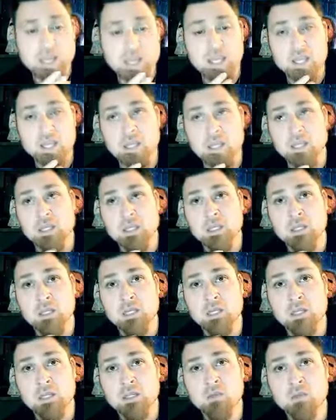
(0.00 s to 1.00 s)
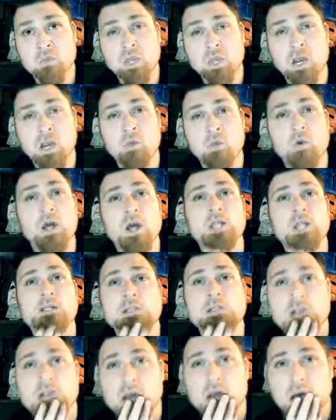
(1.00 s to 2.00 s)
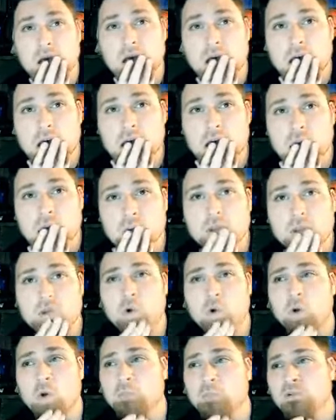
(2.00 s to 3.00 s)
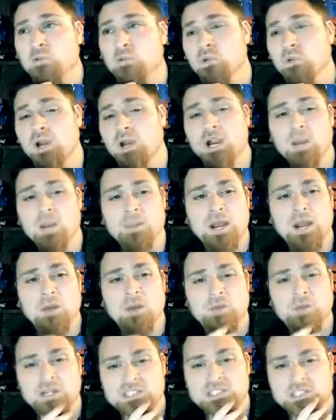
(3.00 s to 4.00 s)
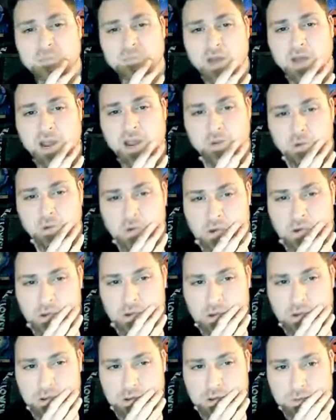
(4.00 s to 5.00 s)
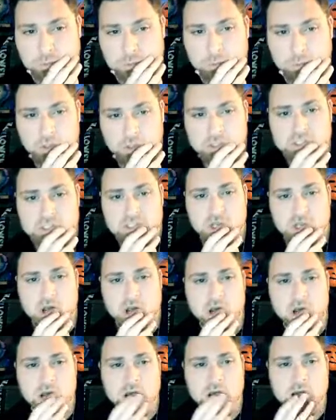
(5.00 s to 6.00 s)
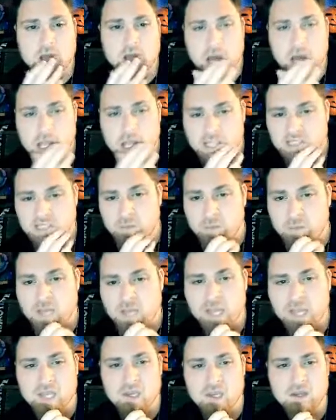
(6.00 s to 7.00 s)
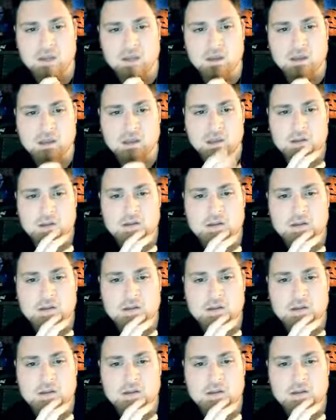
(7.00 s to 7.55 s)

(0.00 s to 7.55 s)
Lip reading: And we got what? What other horror movies we got coming out? We got Spiral. Yeah, Spiral. Conjuring 3.